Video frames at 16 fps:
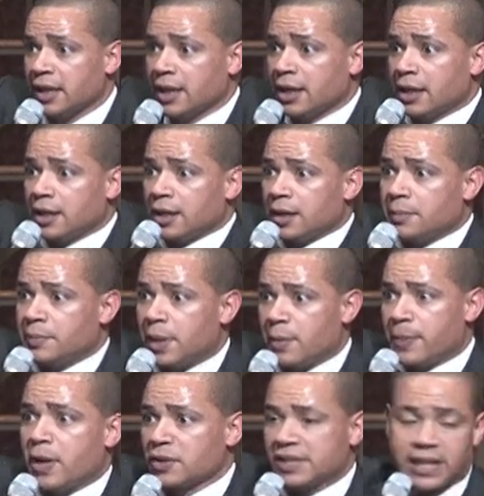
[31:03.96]
Paul, Paul
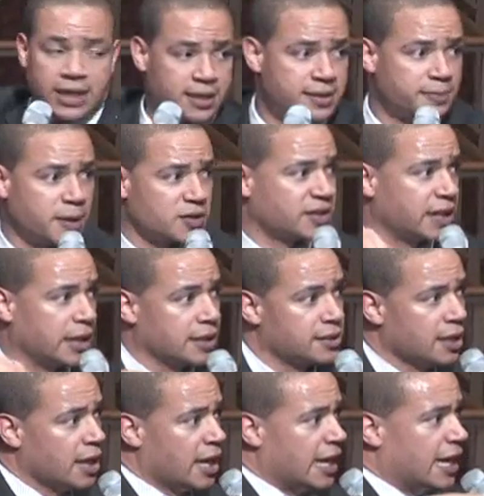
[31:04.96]
says, Paul says,
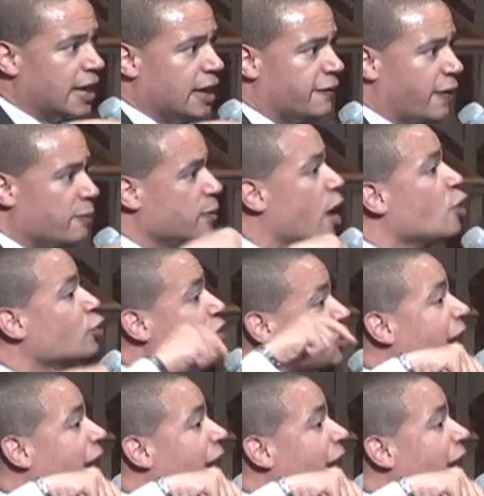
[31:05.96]
if I'm going to share my